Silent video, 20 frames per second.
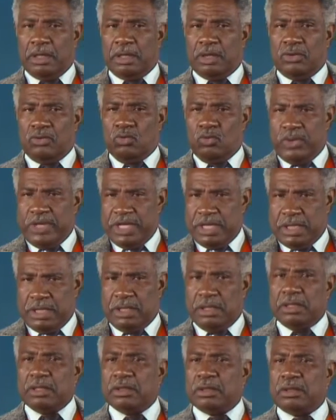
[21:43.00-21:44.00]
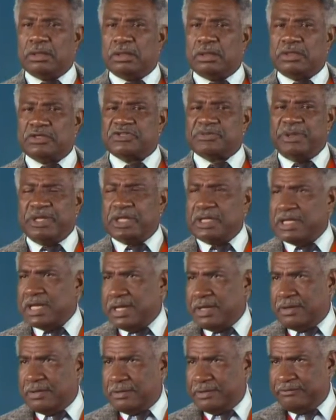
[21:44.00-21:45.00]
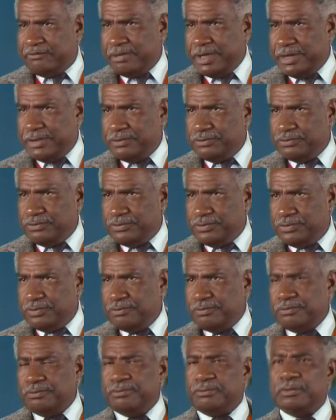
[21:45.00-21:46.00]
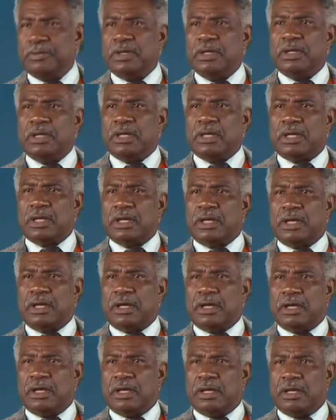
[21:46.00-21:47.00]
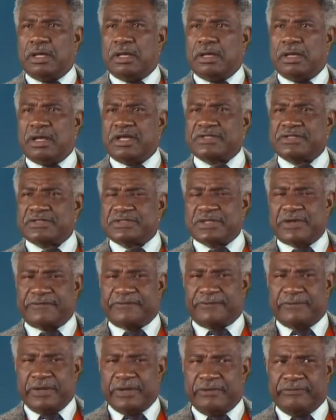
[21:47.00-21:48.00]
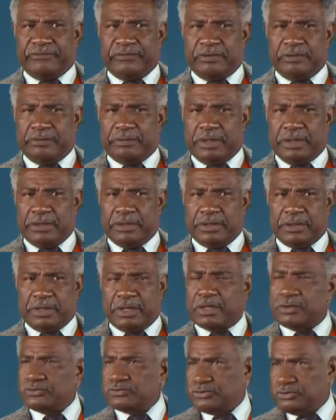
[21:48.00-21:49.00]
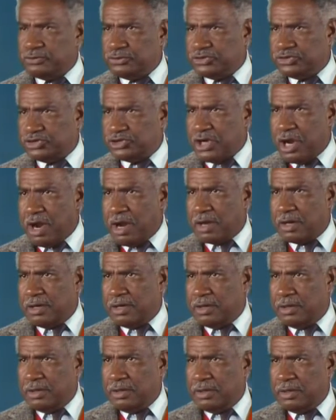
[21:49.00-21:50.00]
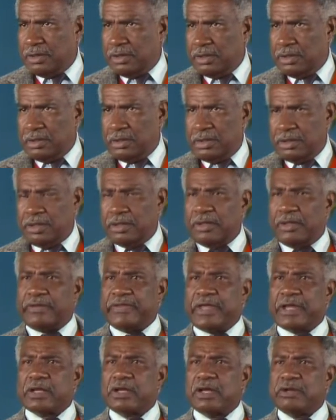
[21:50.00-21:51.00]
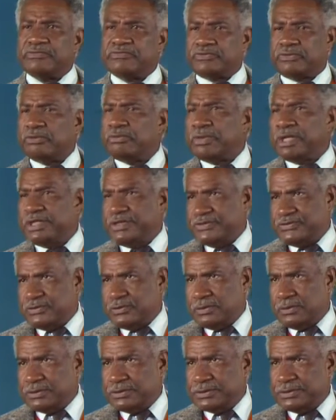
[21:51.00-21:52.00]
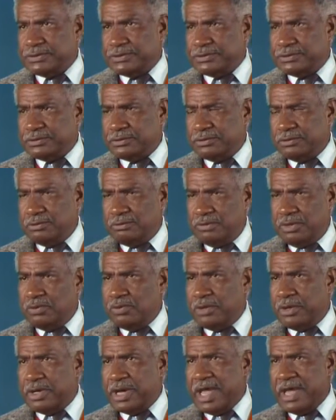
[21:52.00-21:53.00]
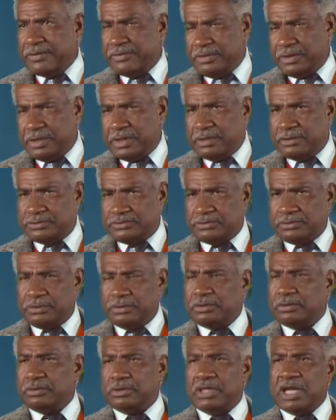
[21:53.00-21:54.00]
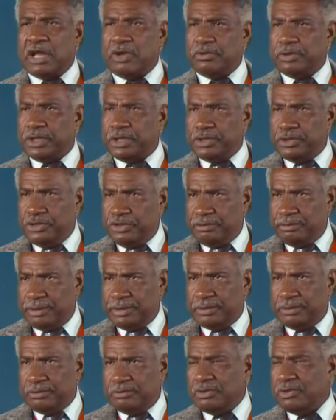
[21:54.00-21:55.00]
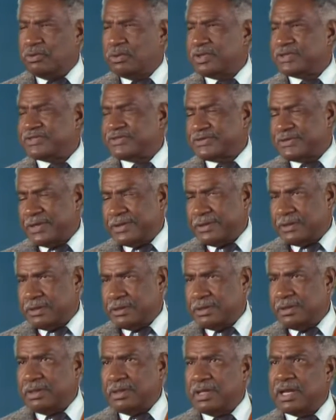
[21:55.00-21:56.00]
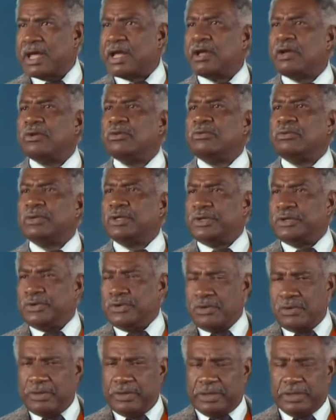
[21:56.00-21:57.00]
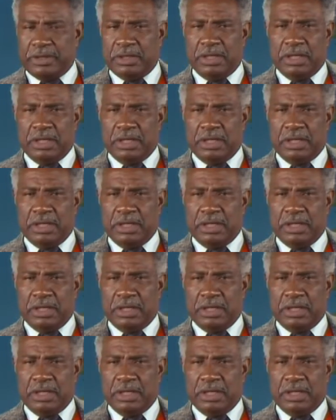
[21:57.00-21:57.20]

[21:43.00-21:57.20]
We, speaking now of my own group, uh, are suffering from the cultural shock that comes from many sources. We were agricultural, now we are urban. We were southern, now we are northern.